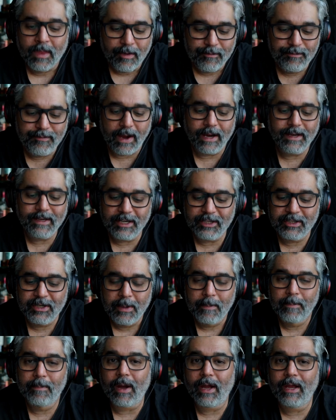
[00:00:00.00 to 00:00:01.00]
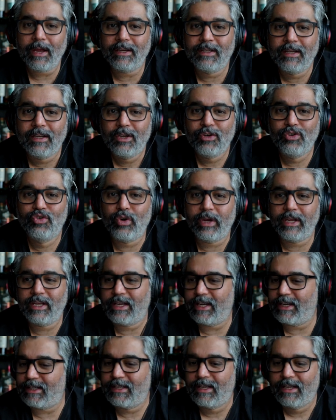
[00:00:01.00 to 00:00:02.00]
find it, buy it,
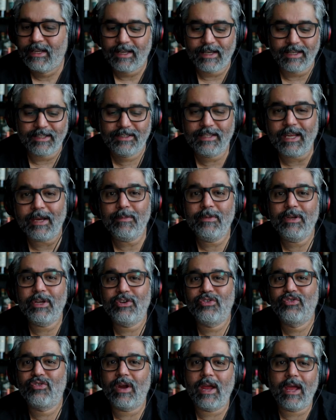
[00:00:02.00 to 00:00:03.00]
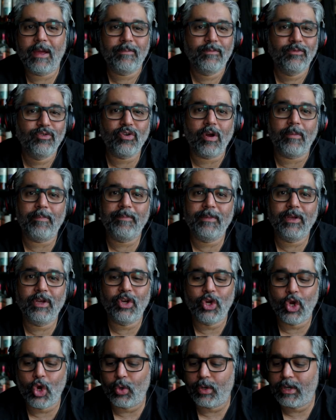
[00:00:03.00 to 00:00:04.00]
drink it, send me a dram, drop me a
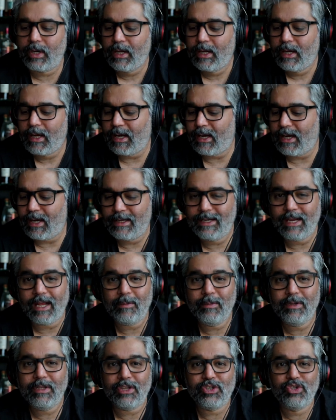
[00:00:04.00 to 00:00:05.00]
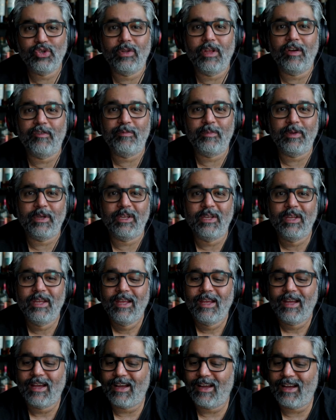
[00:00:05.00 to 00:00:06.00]
note, tell me that you love me.
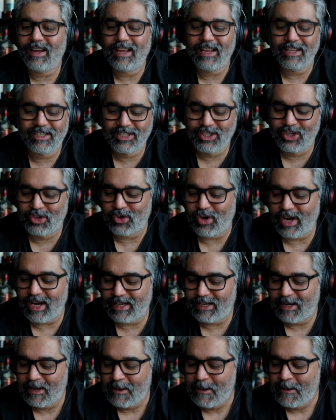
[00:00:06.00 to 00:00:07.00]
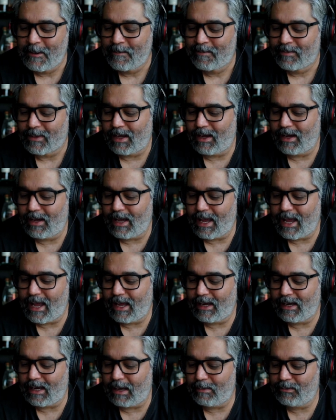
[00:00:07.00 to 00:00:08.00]
It's great.
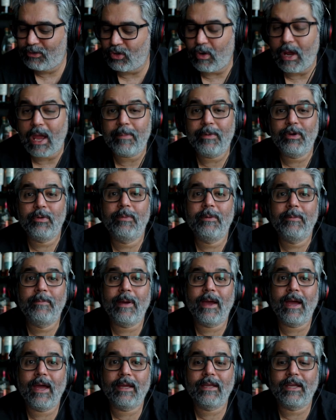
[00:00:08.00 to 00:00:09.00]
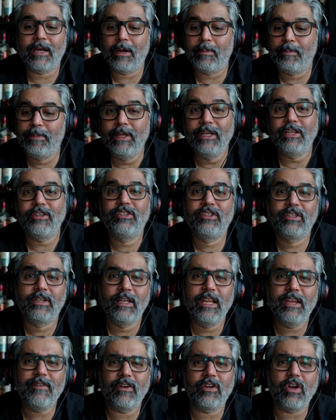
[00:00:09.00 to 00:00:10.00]
And I'm so happy to be back. Please
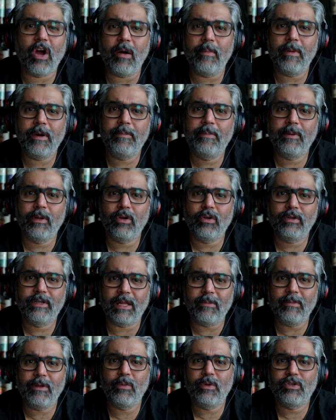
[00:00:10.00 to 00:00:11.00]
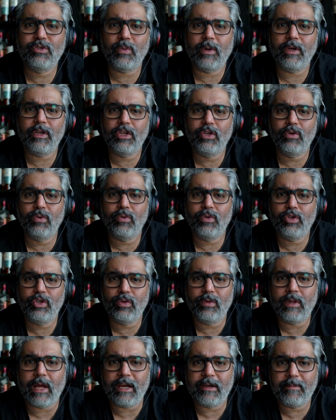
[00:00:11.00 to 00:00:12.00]
leave a comment below. Tell me which one
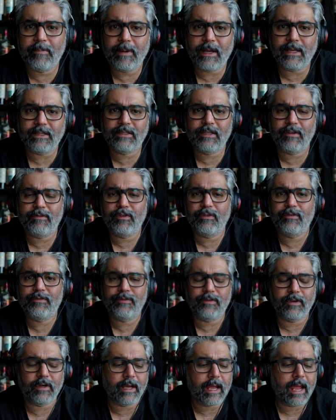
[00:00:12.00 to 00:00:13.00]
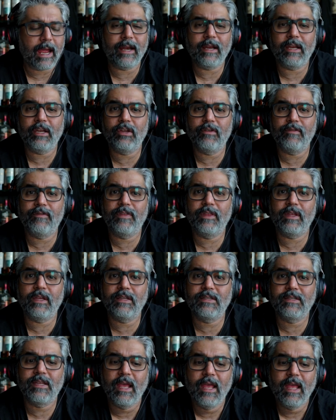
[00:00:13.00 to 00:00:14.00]
you liked best, if you've had any of
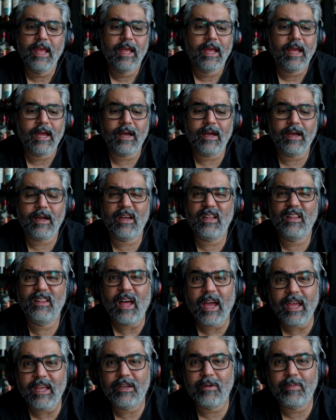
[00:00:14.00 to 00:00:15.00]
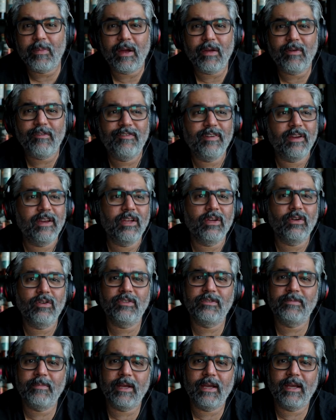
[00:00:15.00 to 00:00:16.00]
these. Like my
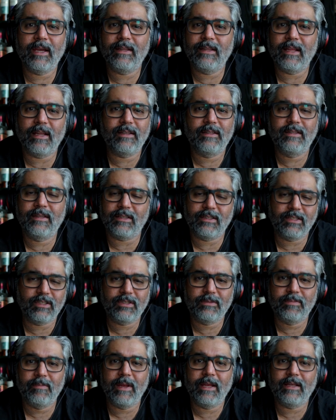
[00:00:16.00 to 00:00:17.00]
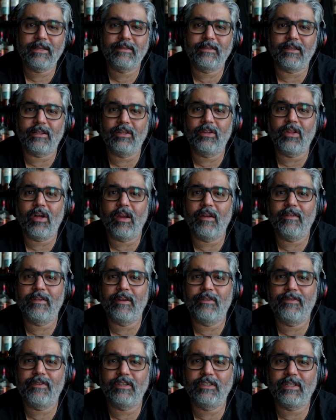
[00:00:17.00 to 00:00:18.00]
videos, man. That just makes a lot of
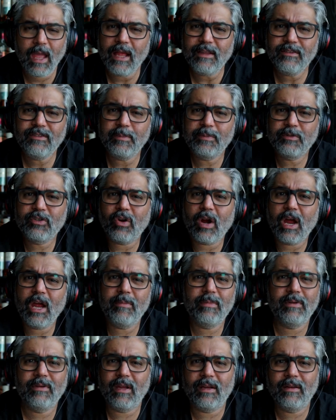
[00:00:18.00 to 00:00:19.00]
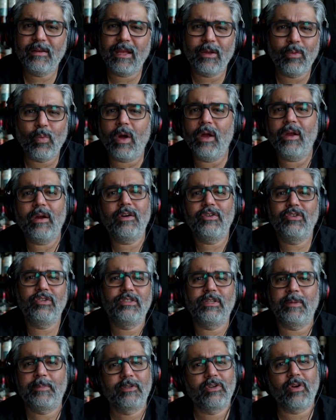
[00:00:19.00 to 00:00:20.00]
difference. And subscribe. And like, why aren't you
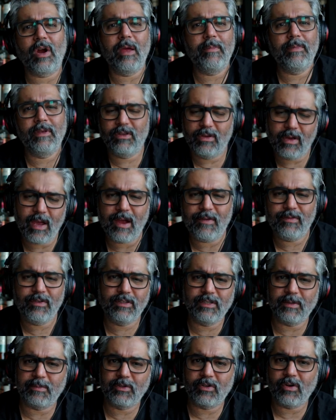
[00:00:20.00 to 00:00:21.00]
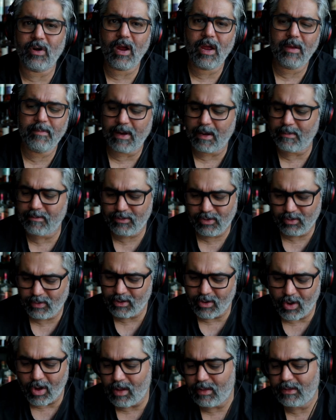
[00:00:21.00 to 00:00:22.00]
subscribing? You have to subscribe. I'm
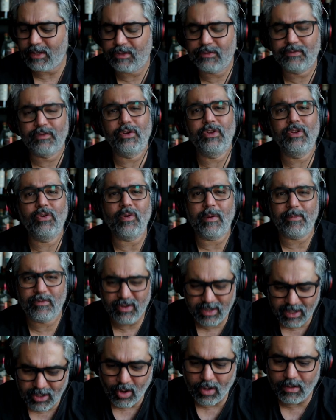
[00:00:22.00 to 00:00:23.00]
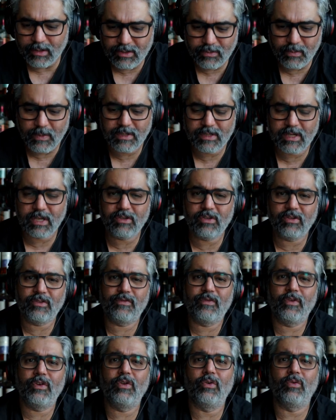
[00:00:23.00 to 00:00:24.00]
doing all this for you. I'm drinking all this whiskey
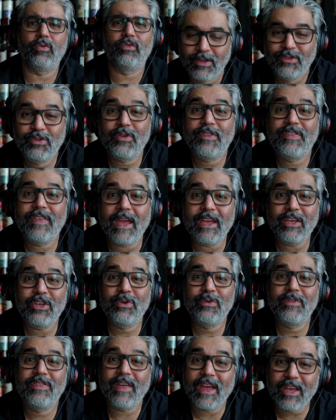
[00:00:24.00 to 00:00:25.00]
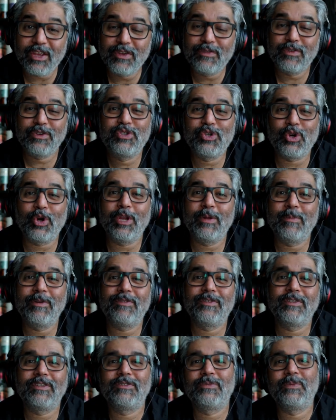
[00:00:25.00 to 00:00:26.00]
just for you. So thank you. Thank you for joining
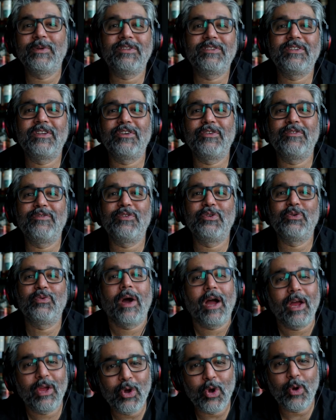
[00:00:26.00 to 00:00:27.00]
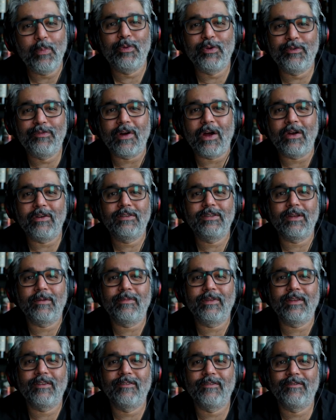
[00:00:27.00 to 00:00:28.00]
me for this whiskey review. I hope you found
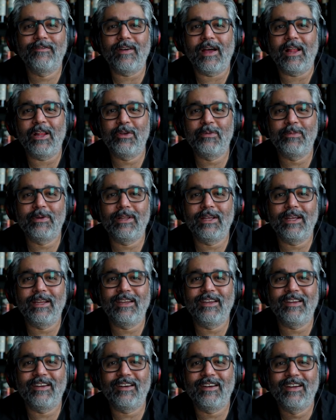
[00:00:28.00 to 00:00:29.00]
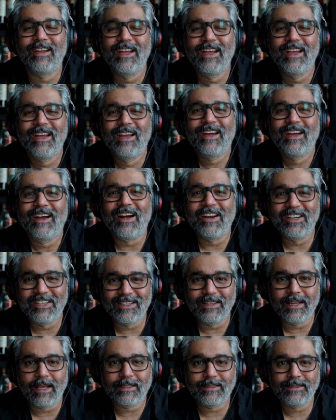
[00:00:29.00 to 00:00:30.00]
something valuable in here.
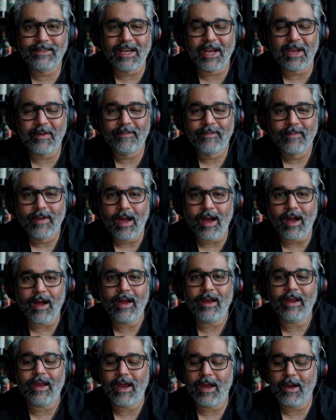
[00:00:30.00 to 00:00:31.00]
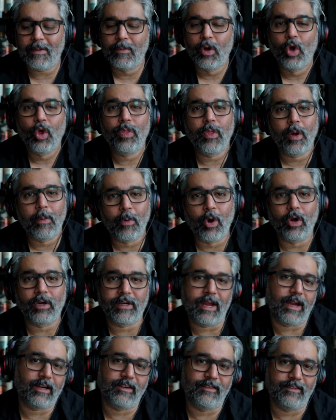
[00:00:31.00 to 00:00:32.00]
Until next time, I am the
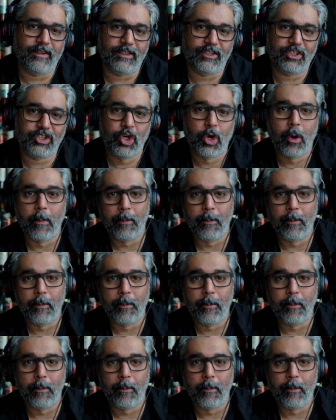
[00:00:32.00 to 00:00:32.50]
Malt Activist.